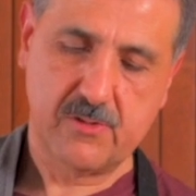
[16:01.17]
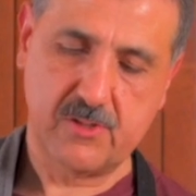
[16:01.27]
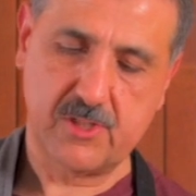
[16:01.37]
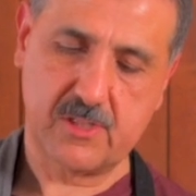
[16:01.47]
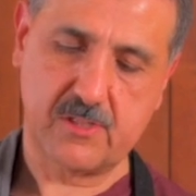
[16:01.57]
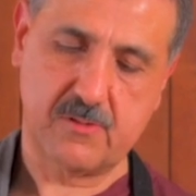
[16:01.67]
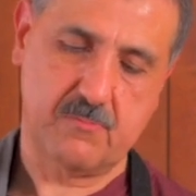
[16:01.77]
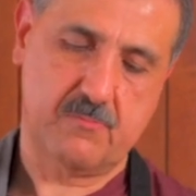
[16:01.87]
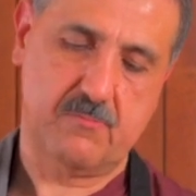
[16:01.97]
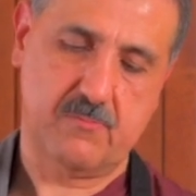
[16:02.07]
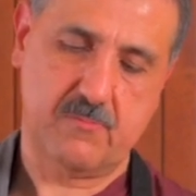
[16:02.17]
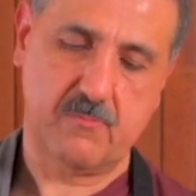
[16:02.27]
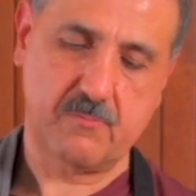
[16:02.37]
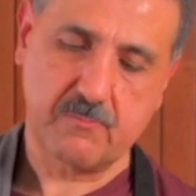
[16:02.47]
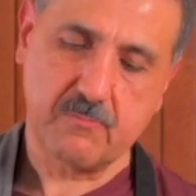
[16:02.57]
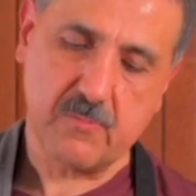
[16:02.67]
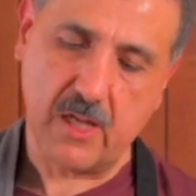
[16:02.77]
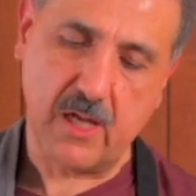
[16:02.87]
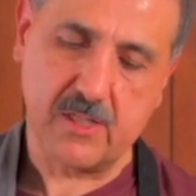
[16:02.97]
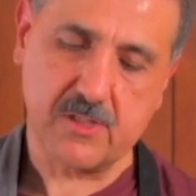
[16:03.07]
you just
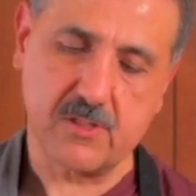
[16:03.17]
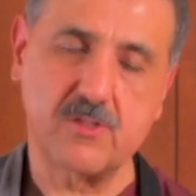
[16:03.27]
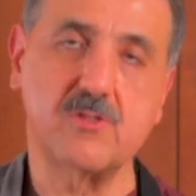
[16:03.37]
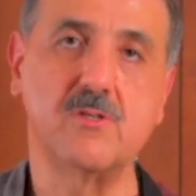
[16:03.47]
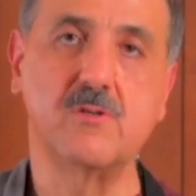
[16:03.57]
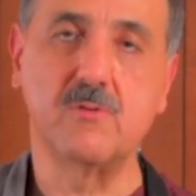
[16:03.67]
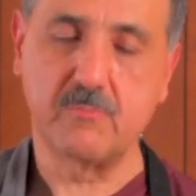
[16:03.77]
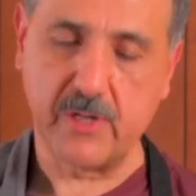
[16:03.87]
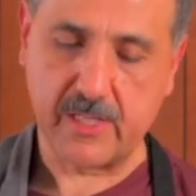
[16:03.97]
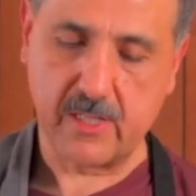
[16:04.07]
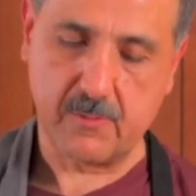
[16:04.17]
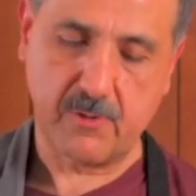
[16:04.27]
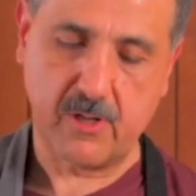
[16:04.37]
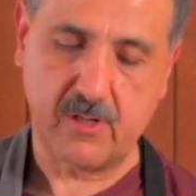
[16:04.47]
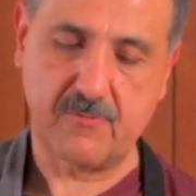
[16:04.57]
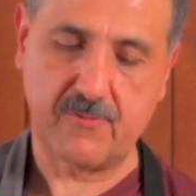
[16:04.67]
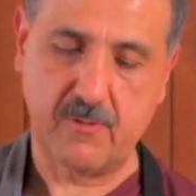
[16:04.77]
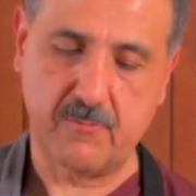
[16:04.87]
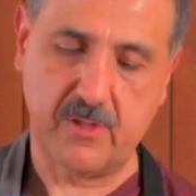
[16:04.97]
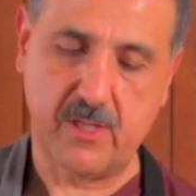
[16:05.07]
start to break it apart
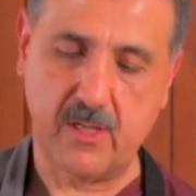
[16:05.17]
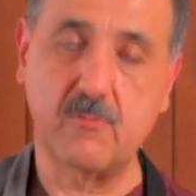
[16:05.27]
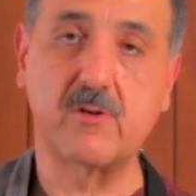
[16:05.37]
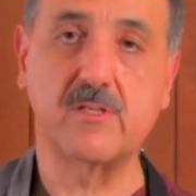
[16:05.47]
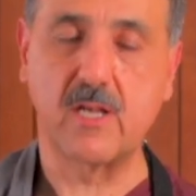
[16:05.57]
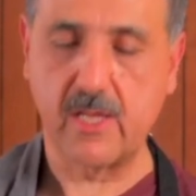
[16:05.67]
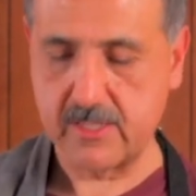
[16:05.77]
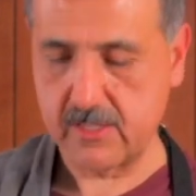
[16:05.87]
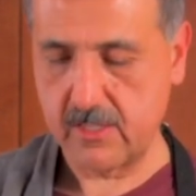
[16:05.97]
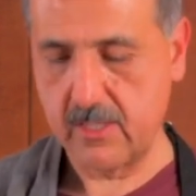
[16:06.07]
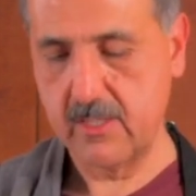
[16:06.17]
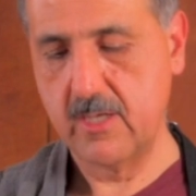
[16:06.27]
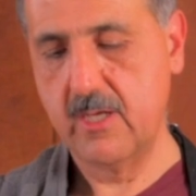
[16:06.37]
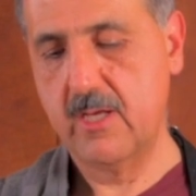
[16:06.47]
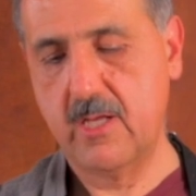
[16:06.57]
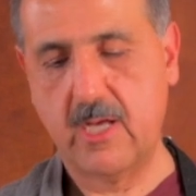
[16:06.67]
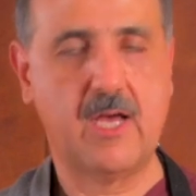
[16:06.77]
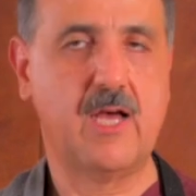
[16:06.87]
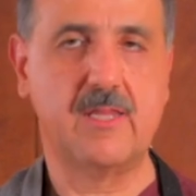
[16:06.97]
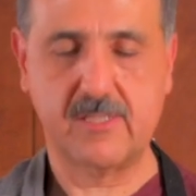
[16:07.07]
from where the legs are.
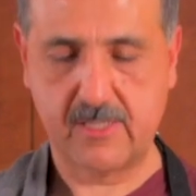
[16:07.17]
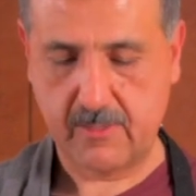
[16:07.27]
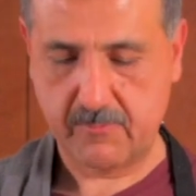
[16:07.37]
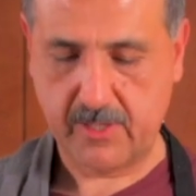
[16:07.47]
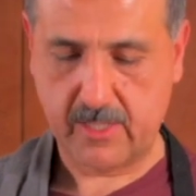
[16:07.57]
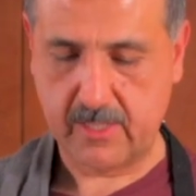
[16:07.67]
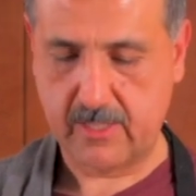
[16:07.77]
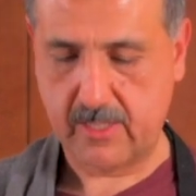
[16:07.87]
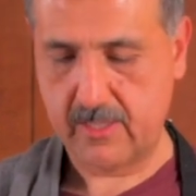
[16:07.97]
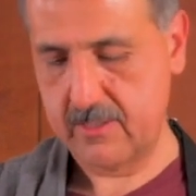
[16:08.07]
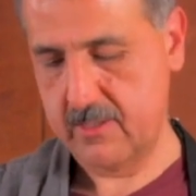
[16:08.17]
And the same thing again.